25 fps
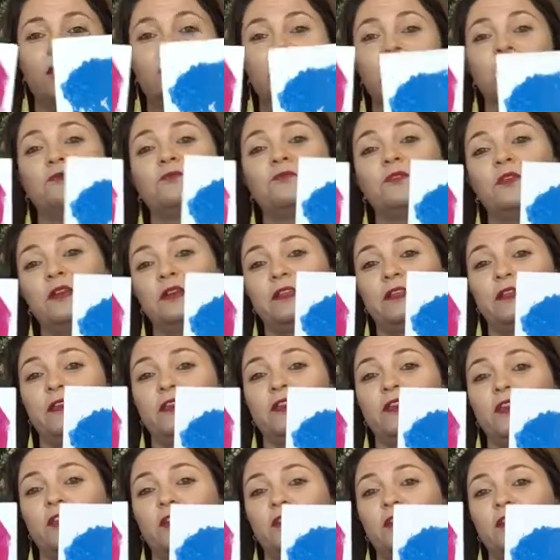they're really
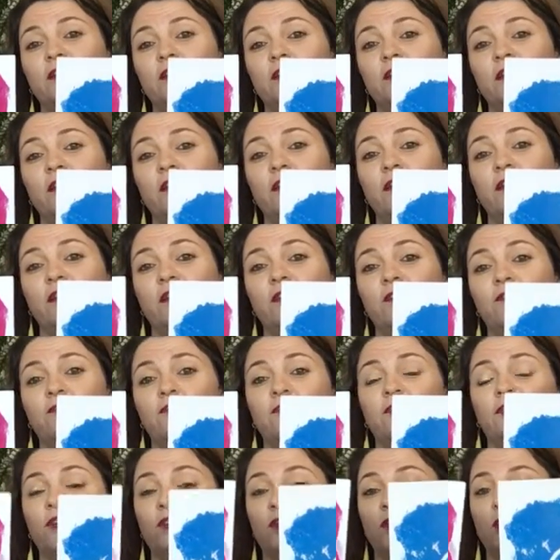good
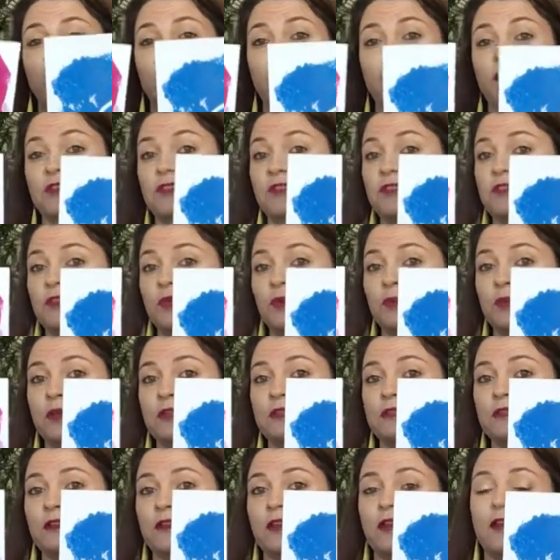if they're actually
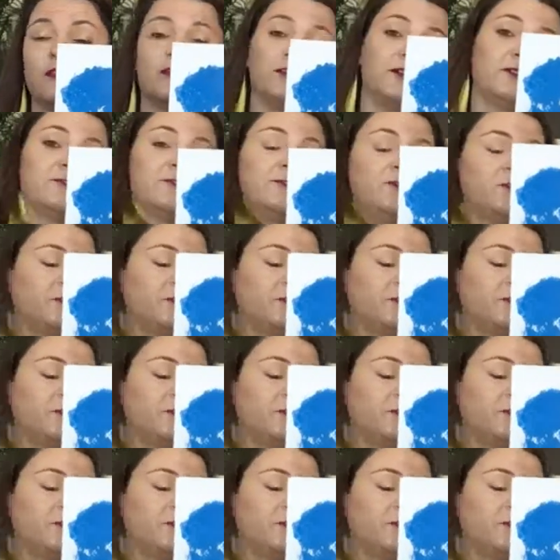displayed together.